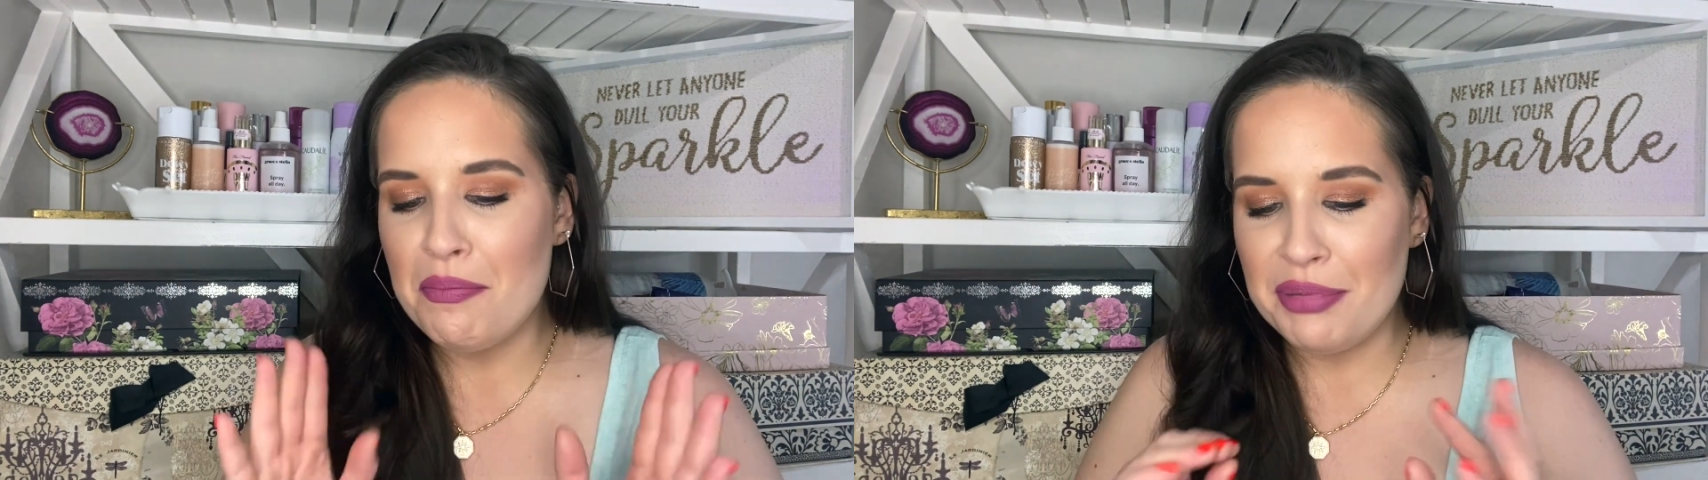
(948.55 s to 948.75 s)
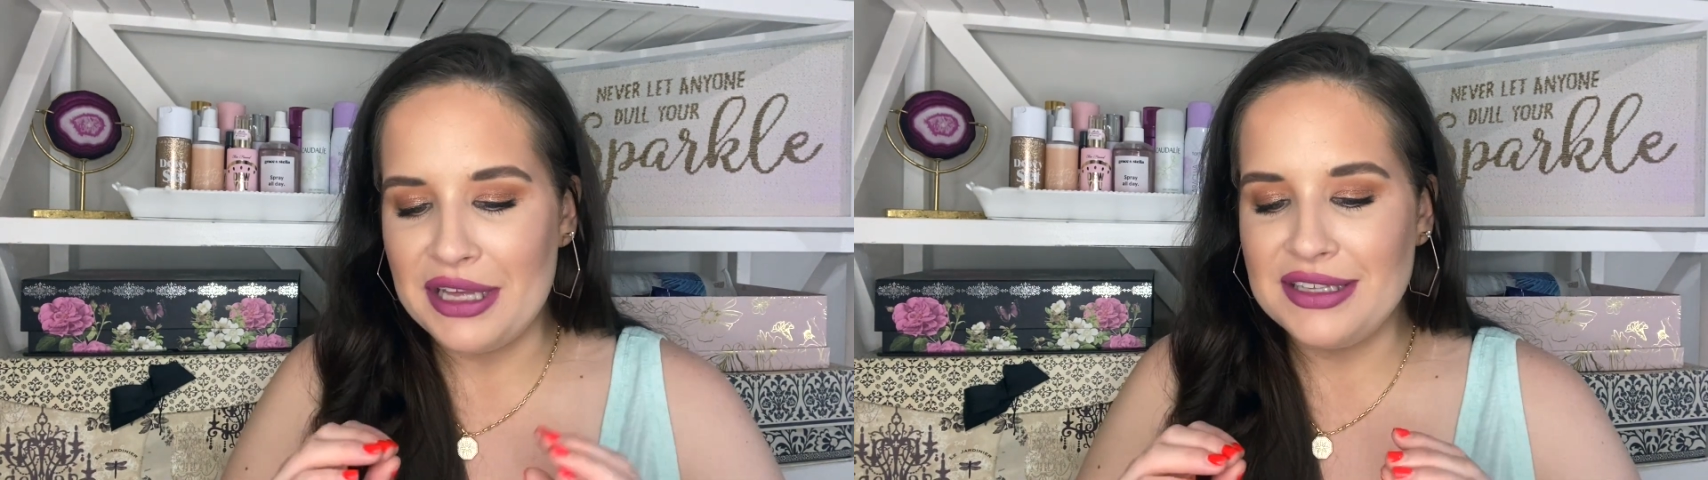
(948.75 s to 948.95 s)

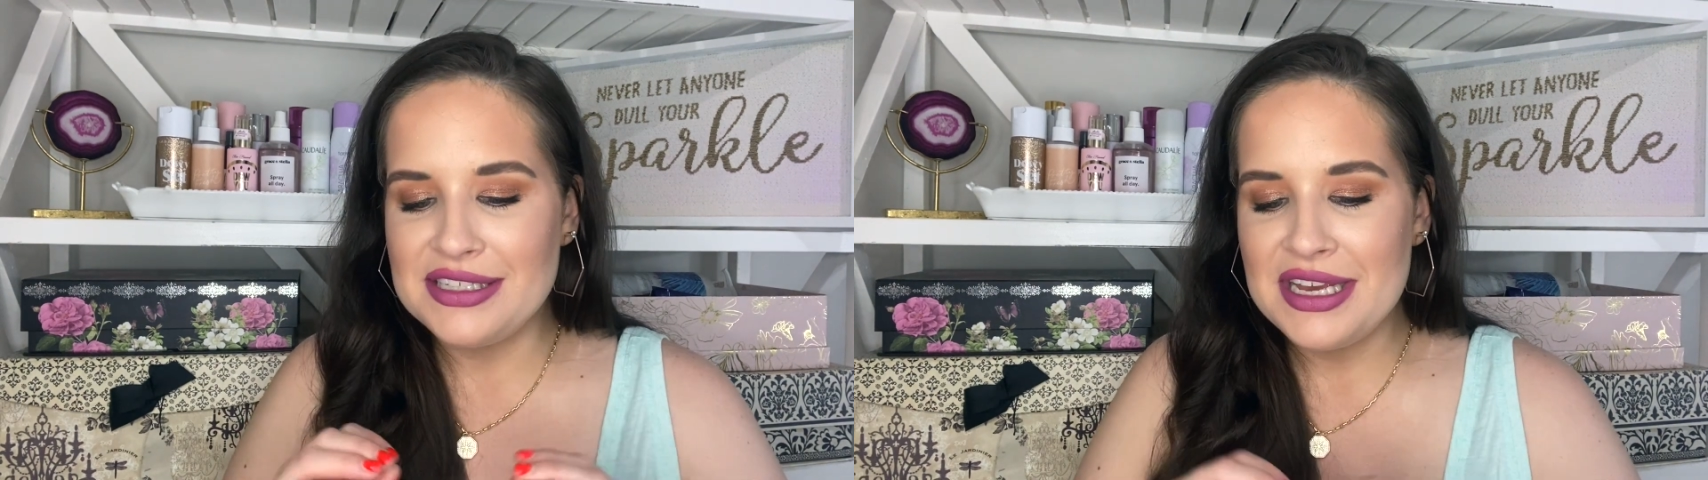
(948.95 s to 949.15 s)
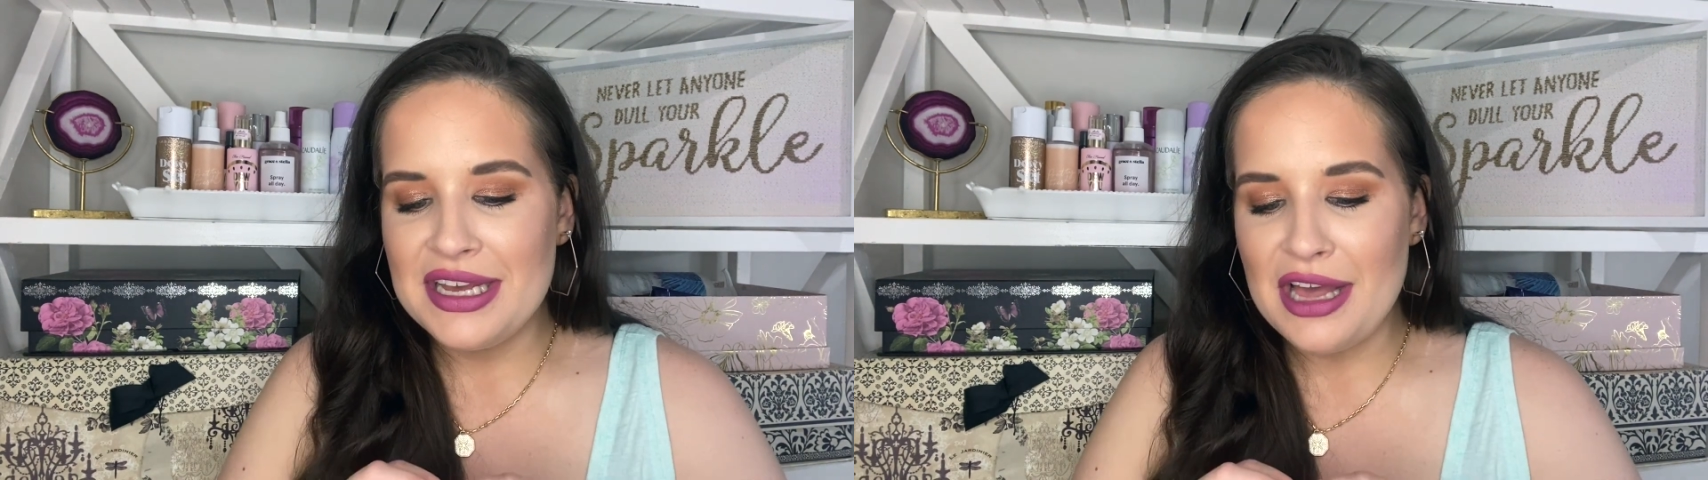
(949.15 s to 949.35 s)

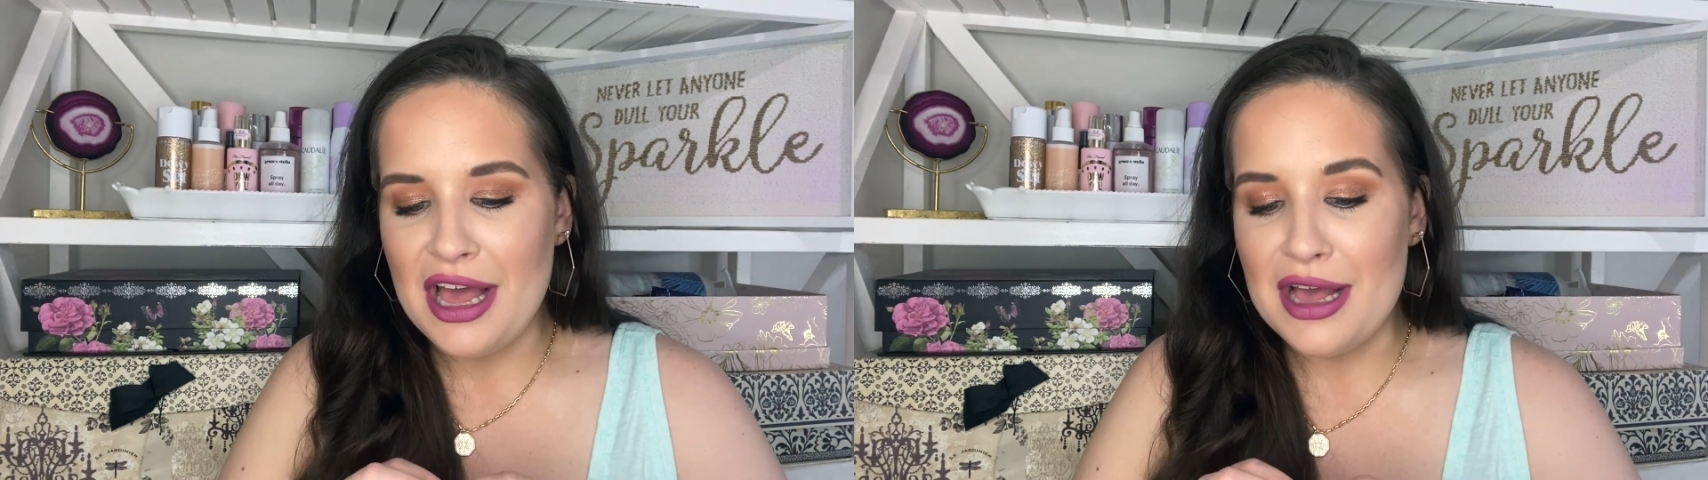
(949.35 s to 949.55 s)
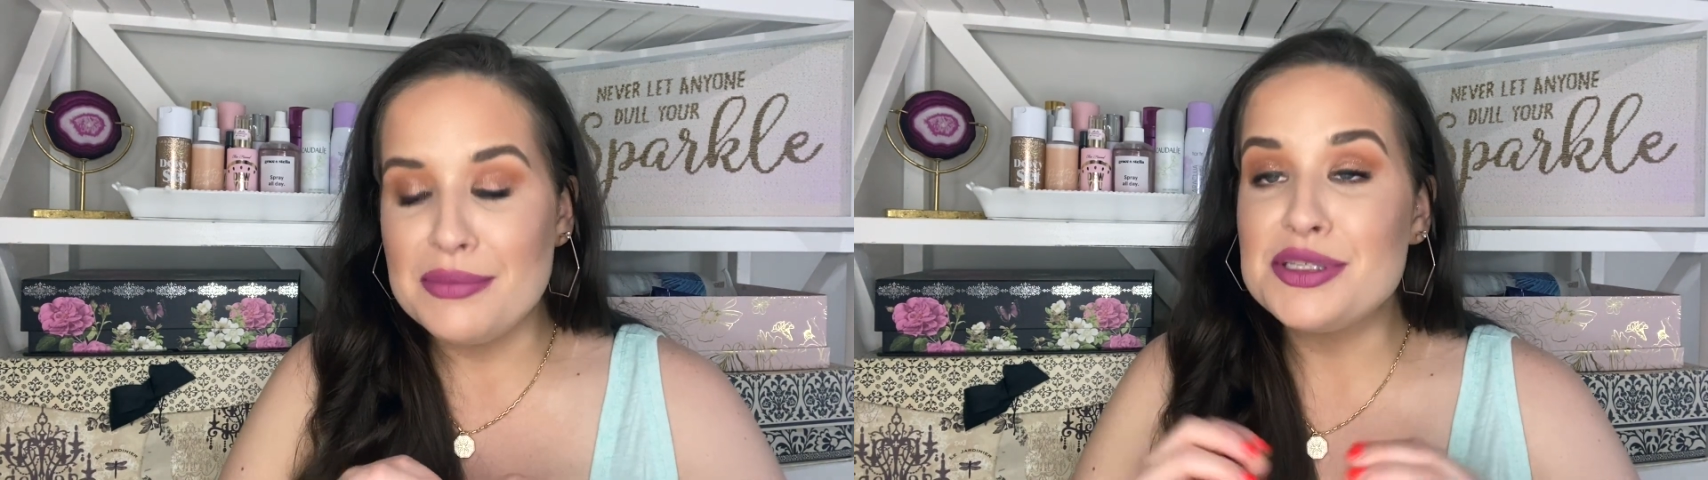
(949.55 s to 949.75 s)
But
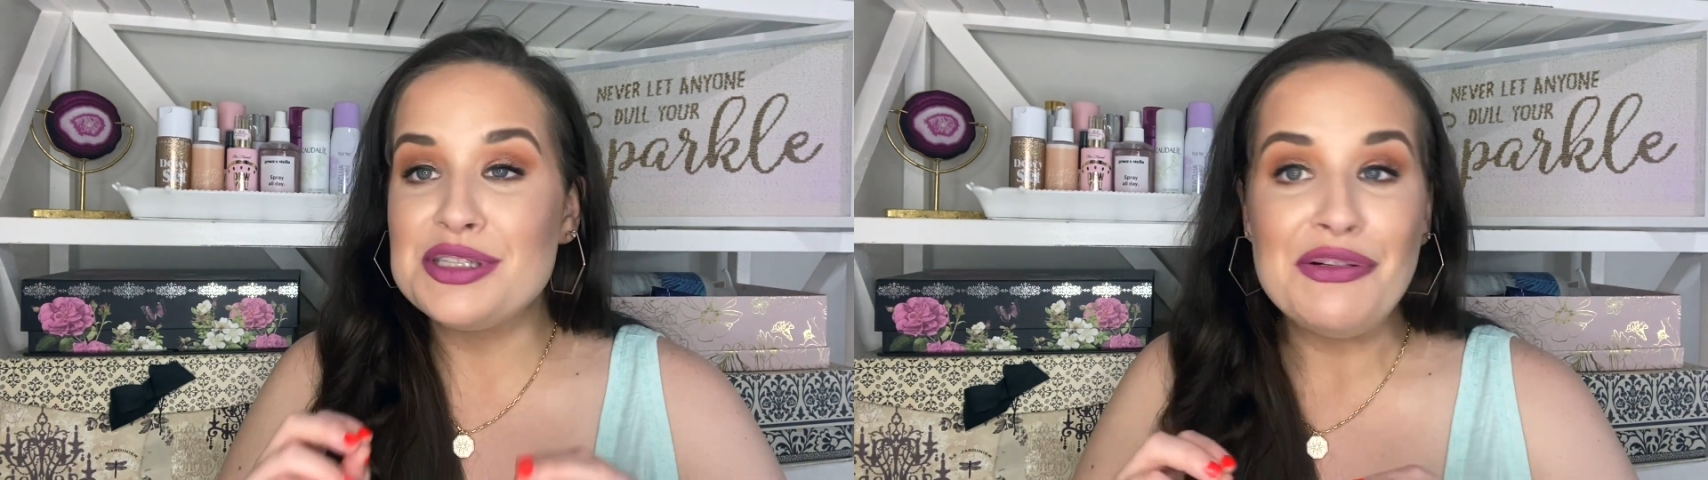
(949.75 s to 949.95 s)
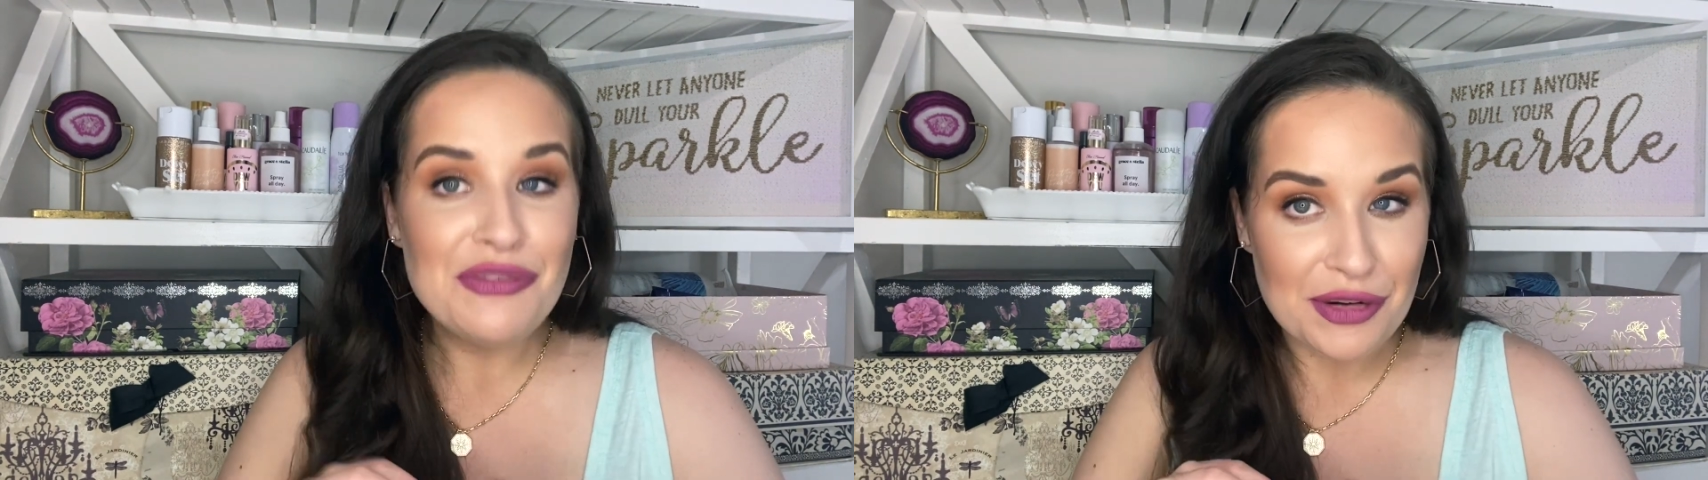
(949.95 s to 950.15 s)

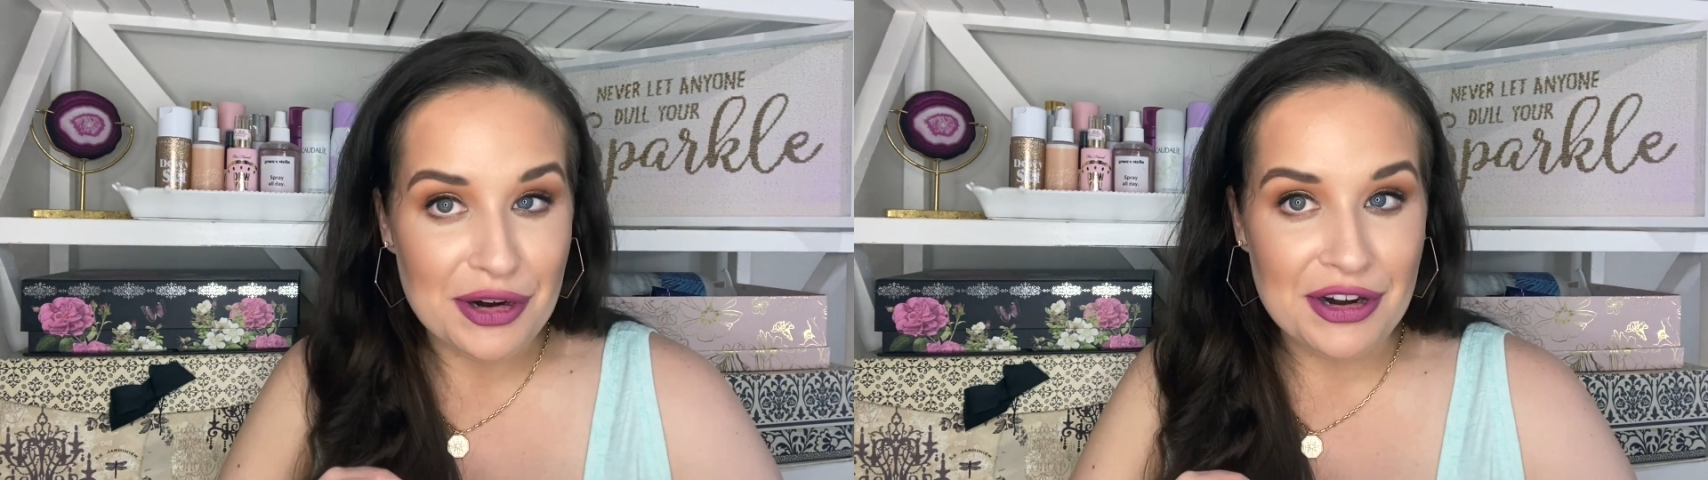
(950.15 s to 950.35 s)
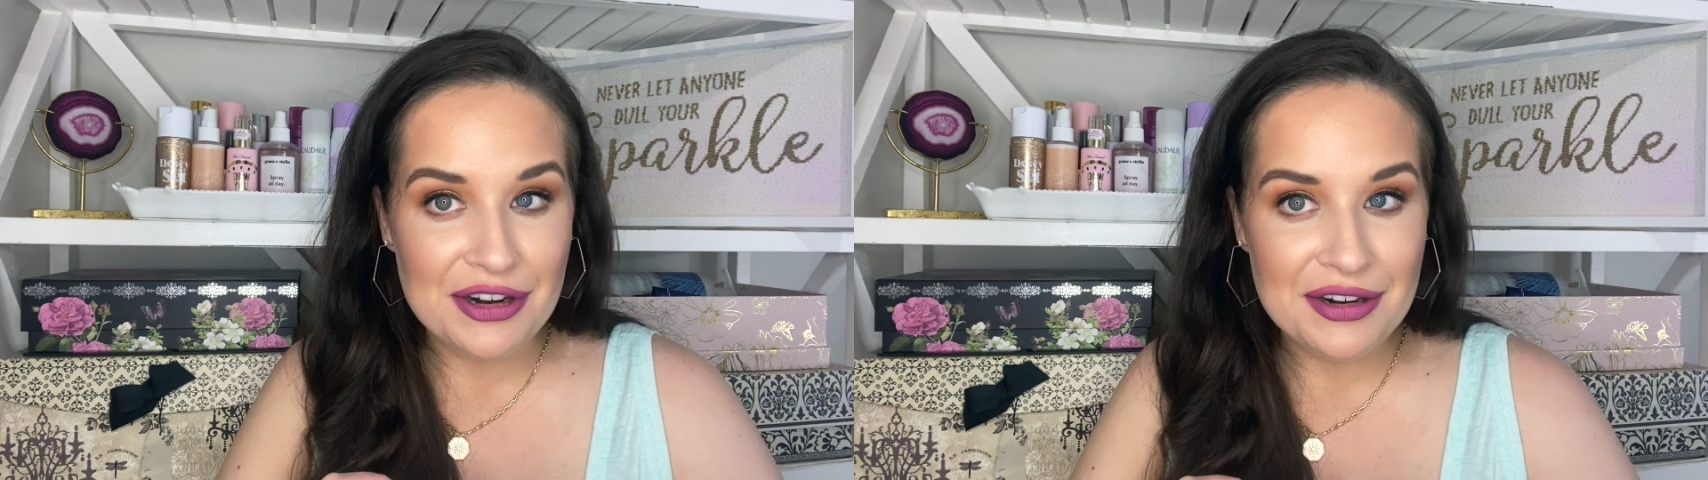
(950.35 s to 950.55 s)
so
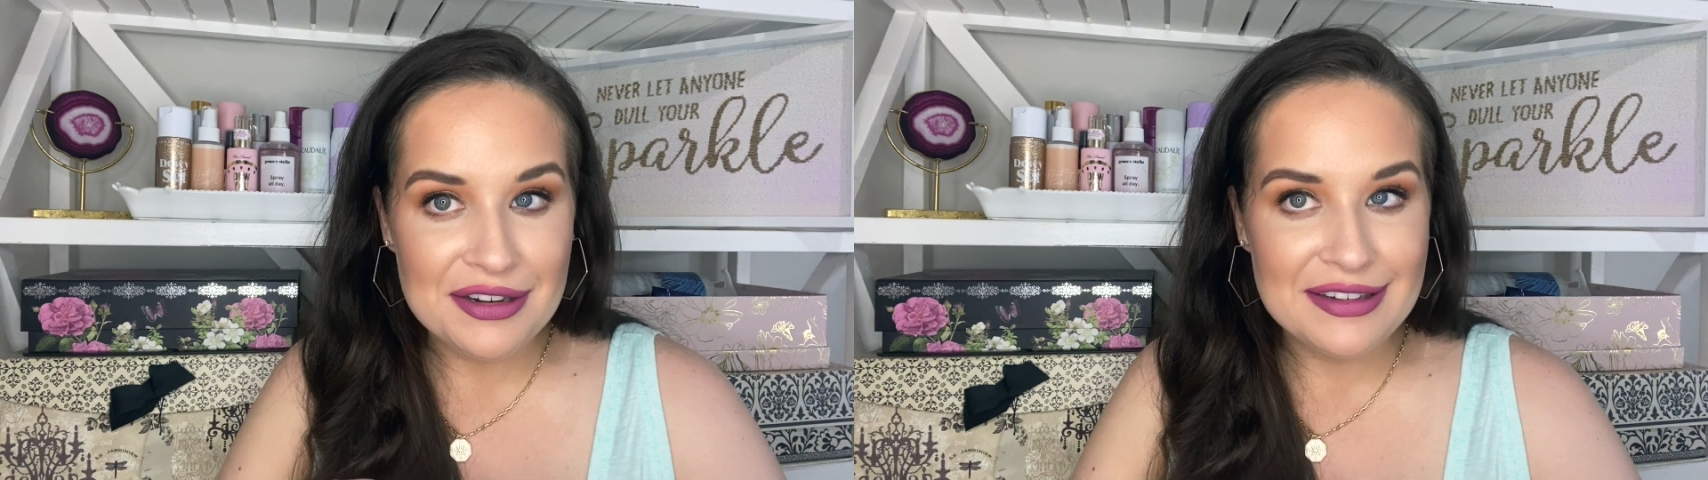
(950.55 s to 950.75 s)
far,